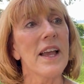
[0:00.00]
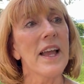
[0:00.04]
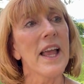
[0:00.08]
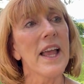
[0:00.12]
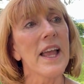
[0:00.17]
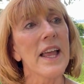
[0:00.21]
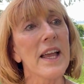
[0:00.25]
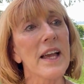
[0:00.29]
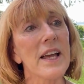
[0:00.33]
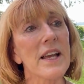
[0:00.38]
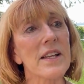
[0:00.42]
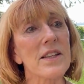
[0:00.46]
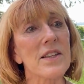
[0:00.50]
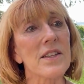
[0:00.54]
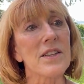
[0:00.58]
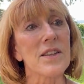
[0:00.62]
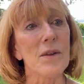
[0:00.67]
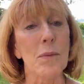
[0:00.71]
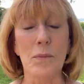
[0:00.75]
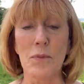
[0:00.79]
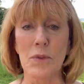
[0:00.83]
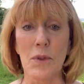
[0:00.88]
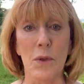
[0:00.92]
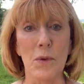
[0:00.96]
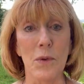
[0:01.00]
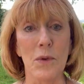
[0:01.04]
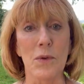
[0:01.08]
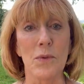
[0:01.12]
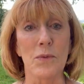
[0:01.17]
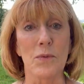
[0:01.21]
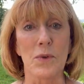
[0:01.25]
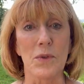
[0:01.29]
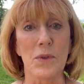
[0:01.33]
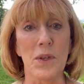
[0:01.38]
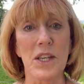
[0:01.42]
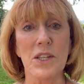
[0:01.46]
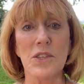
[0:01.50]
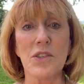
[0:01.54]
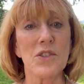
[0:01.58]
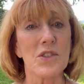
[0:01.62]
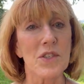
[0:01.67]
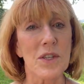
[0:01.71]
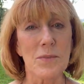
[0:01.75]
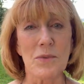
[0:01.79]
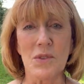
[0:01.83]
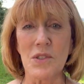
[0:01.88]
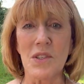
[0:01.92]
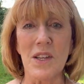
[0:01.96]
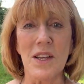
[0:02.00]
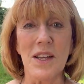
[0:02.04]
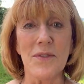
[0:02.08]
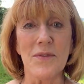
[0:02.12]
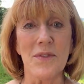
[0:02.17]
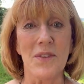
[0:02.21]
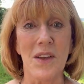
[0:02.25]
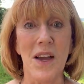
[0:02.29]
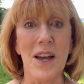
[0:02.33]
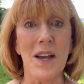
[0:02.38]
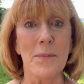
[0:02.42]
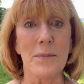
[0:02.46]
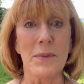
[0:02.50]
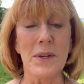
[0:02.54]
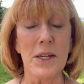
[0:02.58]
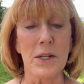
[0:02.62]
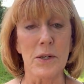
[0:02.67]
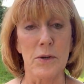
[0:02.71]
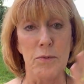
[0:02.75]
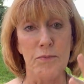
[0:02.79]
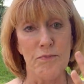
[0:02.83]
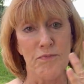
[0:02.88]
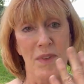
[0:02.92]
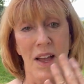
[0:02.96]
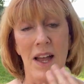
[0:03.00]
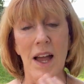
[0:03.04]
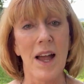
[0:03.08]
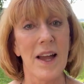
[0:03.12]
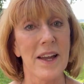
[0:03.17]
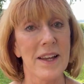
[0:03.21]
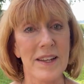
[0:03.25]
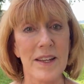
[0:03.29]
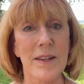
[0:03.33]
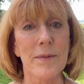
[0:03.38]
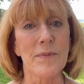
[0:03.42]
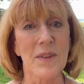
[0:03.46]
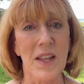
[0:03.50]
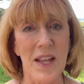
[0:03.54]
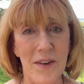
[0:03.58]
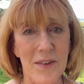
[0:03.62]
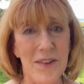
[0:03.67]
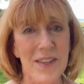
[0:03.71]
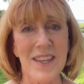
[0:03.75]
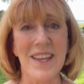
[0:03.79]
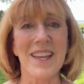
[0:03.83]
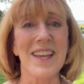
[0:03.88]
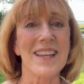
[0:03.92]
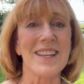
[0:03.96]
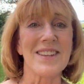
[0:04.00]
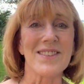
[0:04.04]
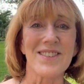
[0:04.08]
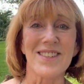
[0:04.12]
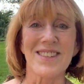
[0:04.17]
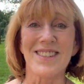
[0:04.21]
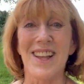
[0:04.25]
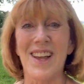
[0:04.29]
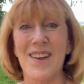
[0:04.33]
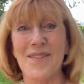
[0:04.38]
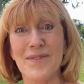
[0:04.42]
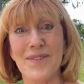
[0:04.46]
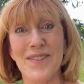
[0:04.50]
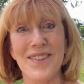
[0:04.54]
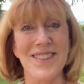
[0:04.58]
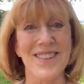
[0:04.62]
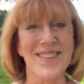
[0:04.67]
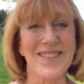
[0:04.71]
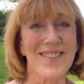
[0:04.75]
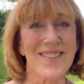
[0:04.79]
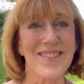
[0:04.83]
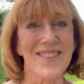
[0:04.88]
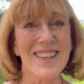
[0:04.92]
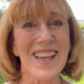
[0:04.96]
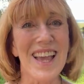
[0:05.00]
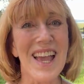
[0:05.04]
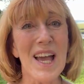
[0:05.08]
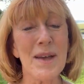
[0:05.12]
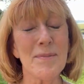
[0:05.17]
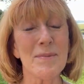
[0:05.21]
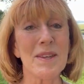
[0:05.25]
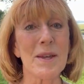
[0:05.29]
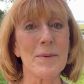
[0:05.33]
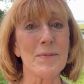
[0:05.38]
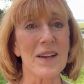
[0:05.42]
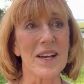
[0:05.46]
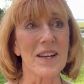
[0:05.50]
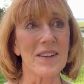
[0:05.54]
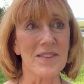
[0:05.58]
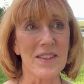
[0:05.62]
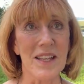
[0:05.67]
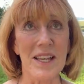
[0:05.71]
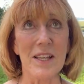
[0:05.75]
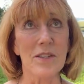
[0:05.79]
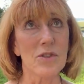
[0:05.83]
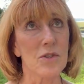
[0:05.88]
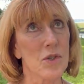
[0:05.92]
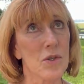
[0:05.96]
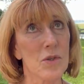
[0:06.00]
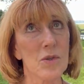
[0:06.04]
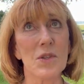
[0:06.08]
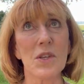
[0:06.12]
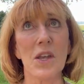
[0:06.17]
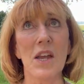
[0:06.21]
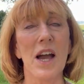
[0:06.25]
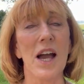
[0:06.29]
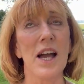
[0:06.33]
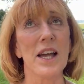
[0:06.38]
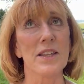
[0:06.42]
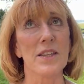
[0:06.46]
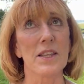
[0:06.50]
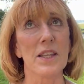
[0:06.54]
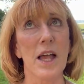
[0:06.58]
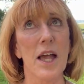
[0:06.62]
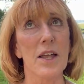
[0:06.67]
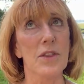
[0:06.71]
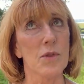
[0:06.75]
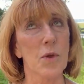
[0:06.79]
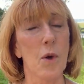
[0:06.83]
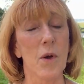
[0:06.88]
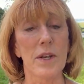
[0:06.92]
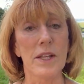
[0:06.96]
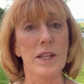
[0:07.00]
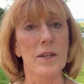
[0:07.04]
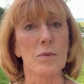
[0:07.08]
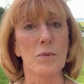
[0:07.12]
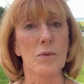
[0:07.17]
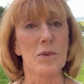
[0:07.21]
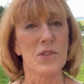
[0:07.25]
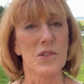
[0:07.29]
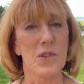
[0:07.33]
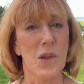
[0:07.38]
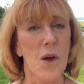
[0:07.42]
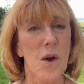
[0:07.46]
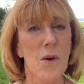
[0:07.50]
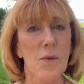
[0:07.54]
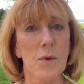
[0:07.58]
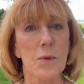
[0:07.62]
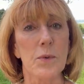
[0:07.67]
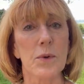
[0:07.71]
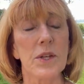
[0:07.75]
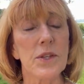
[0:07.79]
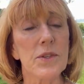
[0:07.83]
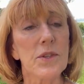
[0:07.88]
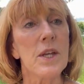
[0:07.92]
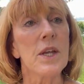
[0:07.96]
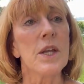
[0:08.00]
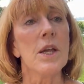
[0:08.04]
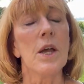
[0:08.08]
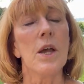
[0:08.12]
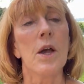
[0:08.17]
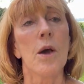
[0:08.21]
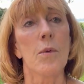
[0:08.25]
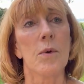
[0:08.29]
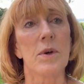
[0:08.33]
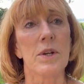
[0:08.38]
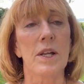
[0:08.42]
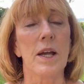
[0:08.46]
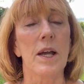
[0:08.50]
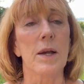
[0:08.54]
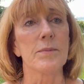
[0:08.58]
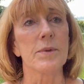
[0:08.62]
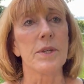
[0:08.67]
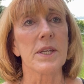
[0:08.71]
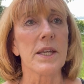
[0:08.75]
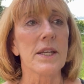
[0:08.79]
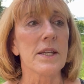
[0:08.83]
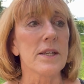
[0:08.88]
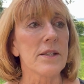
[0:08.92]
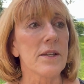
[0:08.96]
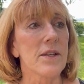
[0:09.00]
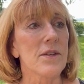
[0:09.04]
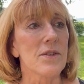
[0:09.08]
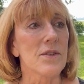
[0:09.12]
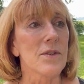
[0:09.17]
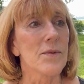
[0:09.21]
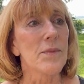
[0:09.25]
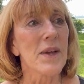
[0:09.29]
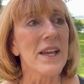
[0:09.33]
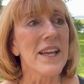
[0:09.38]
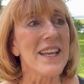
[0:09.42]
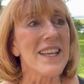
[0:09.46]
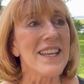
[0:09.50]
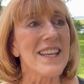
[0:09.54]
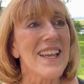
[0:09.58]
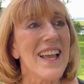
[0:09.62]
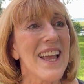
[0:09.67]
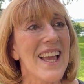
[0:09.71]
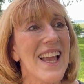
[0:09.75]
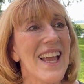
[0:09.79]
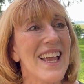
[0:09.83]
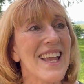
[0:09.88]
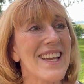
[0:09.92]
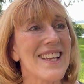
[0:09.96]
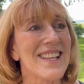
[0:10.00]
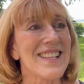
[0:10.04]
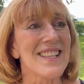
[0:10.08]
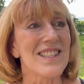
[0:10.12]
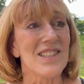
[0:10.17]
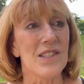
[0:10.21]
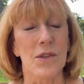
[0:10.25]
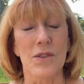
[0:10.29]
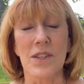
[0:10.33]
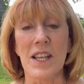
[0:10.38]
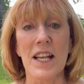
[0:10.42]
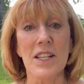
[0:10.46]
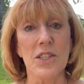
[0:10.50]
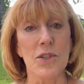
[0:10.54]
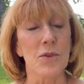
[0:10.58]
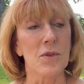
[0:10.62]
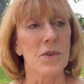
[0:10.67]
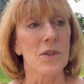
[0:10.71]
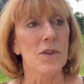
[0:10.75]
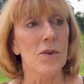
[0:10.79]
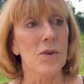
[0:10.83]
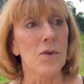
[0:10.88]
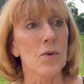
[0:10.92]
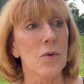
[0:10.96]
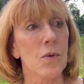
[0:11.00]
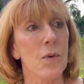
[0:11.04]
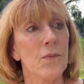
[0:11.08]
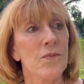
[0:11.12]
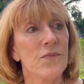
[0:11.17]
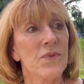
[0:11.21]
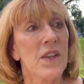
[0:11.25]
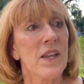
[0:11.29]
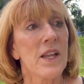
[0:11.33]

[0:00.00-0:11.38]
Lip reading: And the relationship stuff got better. I am now engaged, and I'm really, really happy about that, to the guy that I thought it was over with when I began LMA. And so that's really cool.